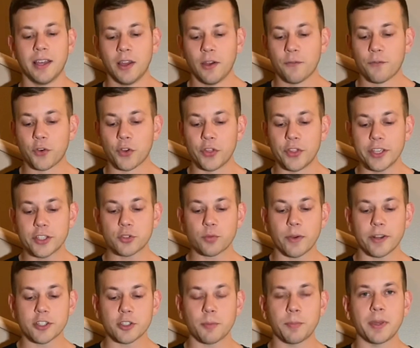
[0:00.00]
For this
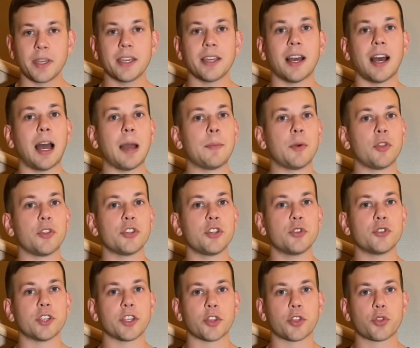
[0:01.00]
recipe, I'm only
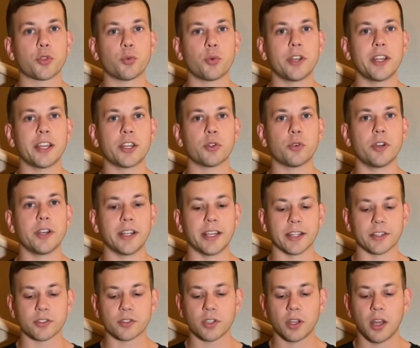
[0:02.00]
using 3
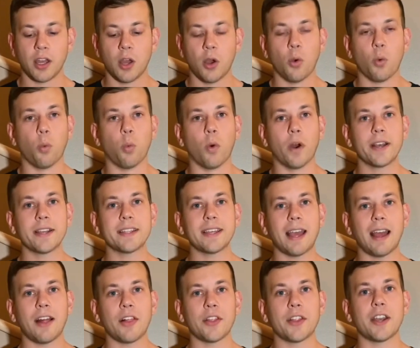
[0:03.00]
ingredients. 1
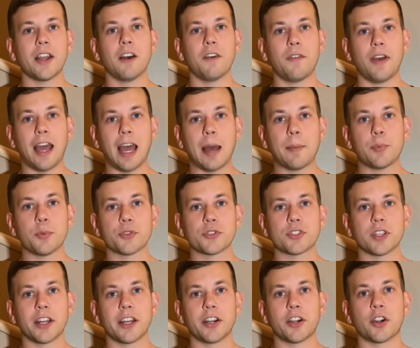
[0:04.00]
gallon of apple
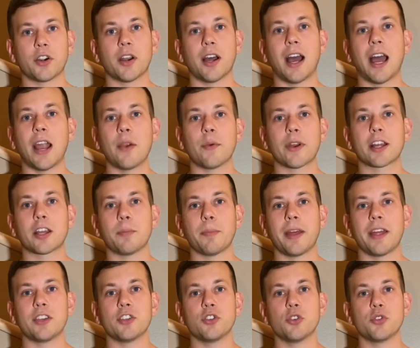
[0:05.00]
cider. I
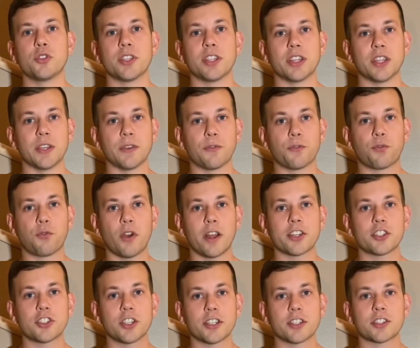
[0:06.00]
recommend using the
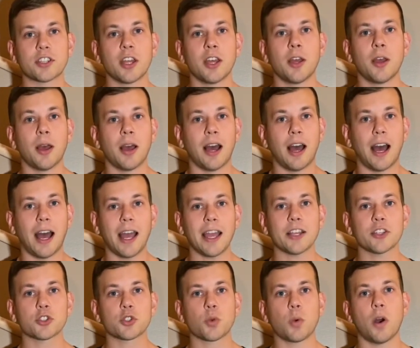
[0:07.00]
freshest,
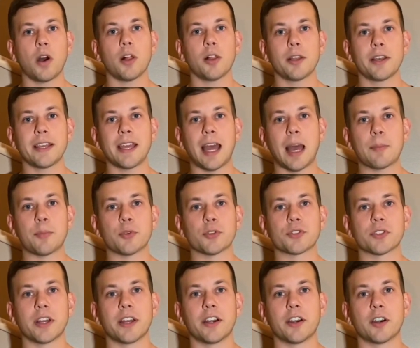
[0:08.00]
highest quality apple
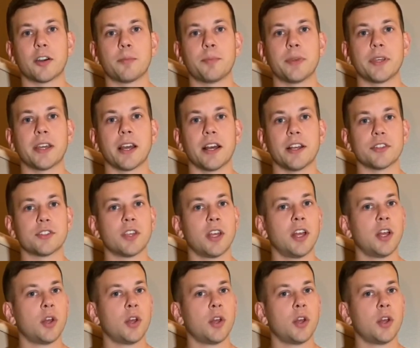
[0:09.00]
cider because